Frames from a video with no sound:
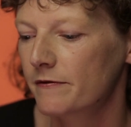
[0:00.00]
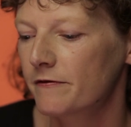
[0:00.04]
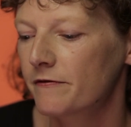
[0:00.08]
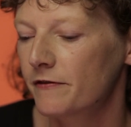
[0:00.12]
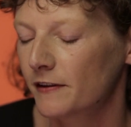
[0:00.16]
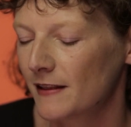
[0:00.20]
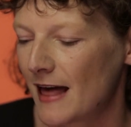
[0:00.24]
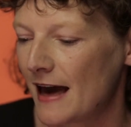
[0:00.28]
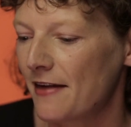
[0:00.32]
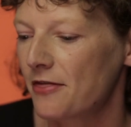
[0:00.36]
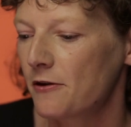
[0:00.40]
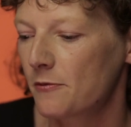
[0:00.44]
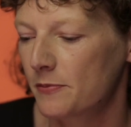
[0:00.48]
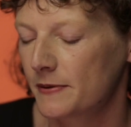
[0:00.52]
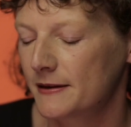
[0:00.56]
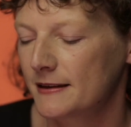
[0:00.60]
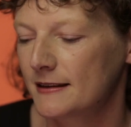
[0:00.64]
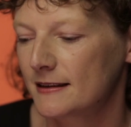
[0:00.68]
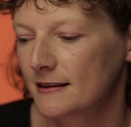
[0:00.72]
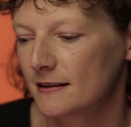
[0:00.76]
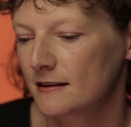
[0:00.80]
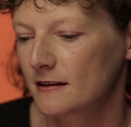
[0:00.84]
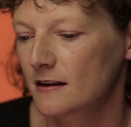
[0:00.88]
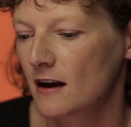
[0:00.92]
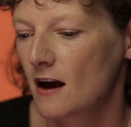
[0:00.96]

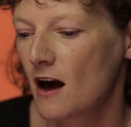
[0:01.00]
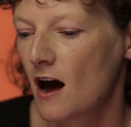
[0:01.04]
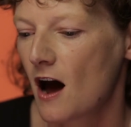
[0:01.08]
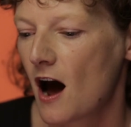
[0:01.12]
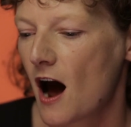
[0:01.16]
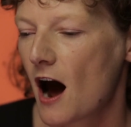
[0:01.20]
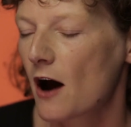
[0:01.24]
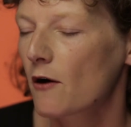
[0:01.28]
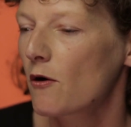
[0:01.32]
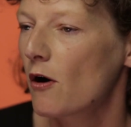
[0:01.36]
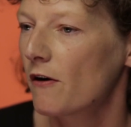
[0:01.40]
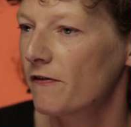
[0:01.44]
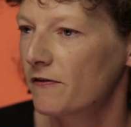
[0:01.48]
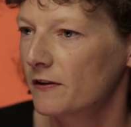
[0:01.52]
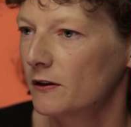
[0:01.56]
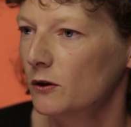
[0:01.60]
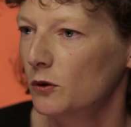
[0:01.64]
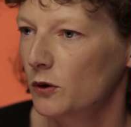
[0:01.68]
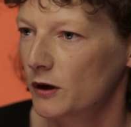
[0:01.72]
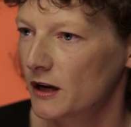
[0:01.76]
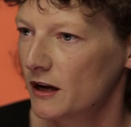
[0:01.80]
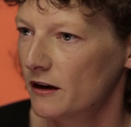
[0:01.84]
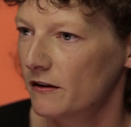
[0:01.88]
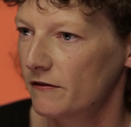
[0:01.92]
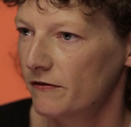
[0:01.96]
Philanthropists are often
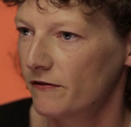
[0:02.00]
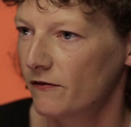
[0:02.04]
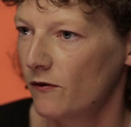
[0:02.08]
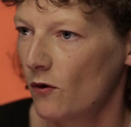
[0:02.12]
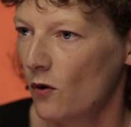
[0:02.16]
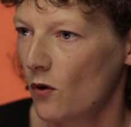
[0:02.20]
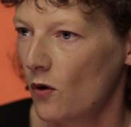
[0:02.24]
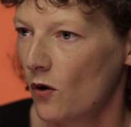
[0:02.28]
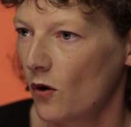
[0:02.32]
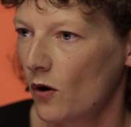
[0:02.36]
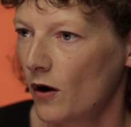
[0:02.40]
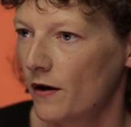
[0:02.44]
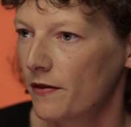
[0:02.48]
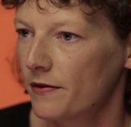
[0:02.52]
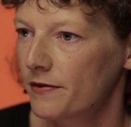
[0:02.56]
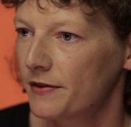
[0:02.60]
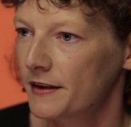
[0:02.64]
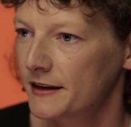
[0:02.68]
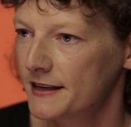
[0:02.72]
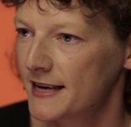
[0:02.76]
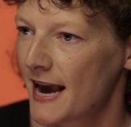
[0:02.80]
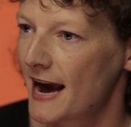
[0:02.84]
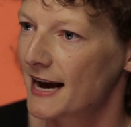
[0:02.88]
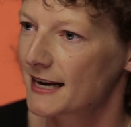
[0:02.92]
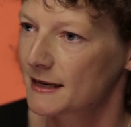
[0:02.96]
looking for
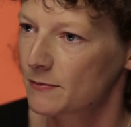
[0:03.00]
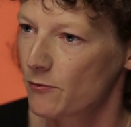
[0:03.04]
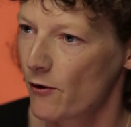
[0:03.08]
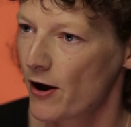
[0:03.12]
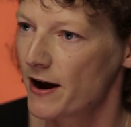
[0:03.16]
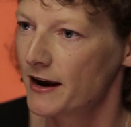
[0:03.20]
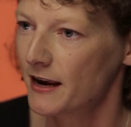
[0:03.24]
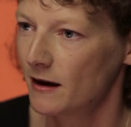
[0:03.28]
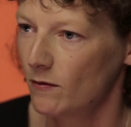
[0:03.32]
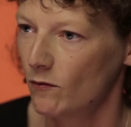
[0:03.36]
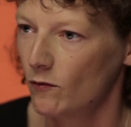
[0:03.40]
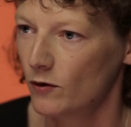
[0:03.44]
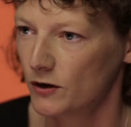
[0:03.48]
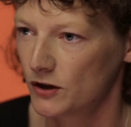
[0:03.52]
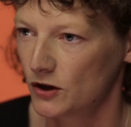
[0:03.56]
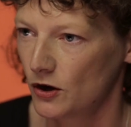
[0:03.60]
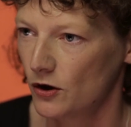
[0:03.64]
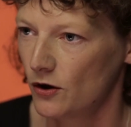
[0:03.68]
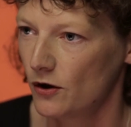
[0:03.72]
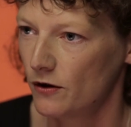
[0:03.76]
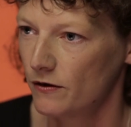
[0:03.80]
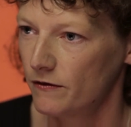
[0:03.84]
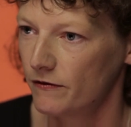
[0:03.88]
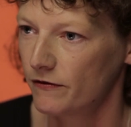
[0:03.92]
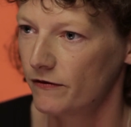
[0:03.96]
the tax break in
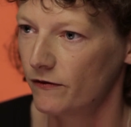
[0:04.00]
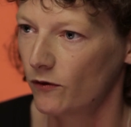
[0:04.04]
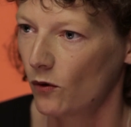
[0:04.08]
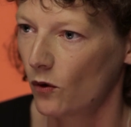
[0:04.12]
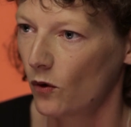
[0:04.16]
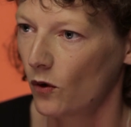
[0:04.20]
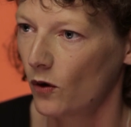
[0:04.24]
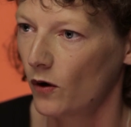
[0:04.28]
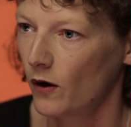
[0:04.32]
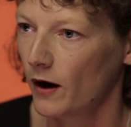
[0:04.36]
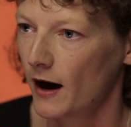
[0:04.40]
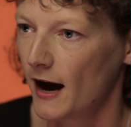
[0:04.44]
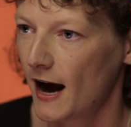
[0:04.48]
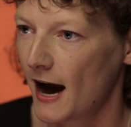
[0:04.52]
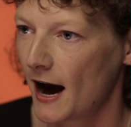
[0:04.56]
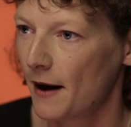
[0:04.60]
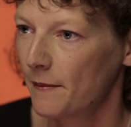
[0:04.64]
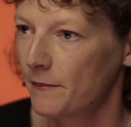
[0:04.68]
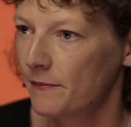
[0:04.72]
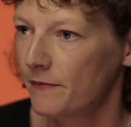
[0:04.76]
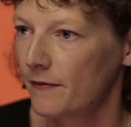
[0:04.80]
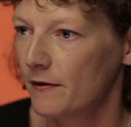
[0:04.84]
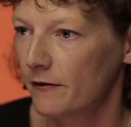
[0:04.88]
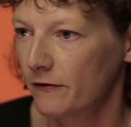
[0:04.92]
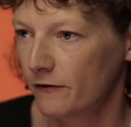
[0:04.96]
return for
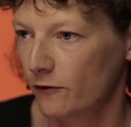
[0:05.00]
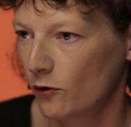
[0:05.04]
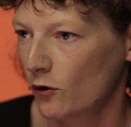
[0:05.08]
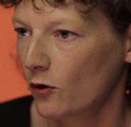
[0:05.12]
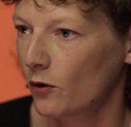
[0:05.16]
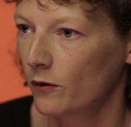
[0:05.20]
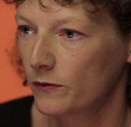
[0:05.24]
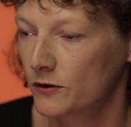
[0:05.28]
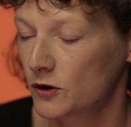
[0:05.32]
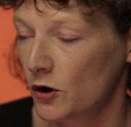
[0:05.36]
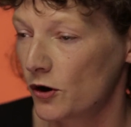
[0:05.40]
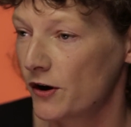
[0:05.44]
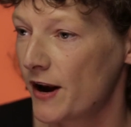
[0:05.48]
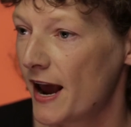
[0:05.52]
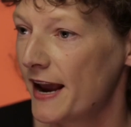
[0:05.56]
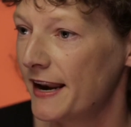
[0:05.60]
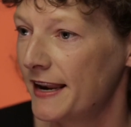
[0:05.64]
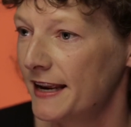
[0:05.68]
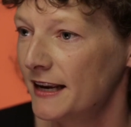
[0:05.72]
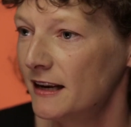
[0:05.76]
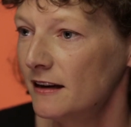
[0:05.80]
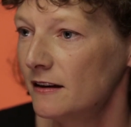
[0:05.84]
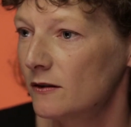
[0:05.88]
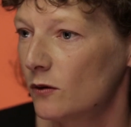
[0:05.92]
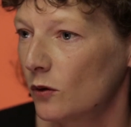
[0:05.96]

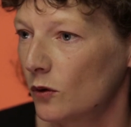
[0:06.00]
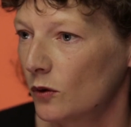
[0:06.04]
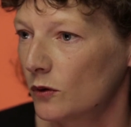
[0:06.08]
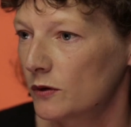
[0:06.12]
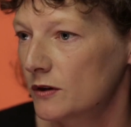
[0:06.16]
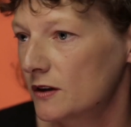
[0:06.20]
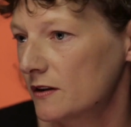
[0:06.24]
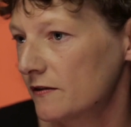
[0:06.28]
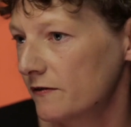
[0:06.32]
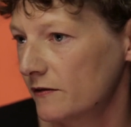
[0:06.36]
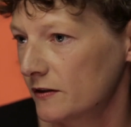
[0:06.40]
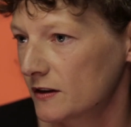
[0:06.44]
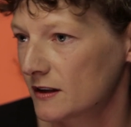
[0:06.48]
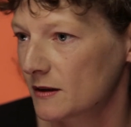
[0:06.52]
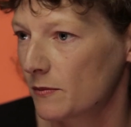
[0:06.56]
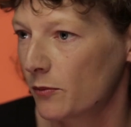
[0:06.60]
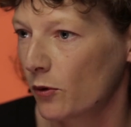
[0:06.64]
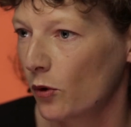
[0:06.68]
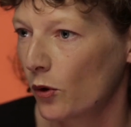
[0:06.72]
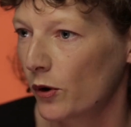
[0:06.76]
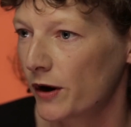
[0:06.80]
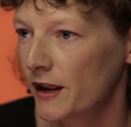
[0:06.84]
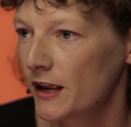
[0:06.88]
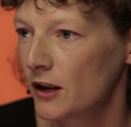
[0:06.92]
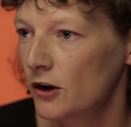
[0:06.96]
donating or for
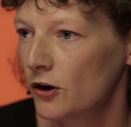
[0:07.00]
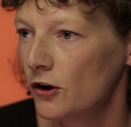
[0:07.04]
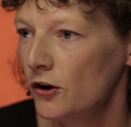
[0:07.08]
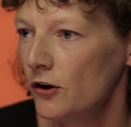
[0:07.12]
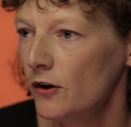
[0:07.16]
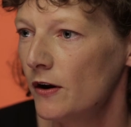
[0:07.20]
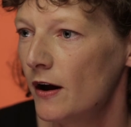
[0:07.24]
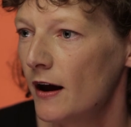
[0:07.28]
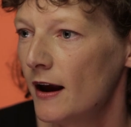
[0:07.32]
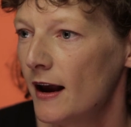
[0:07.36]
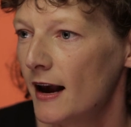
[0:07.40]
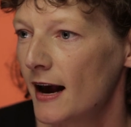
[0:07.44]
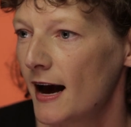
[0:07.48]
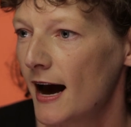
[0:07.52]
supporting you.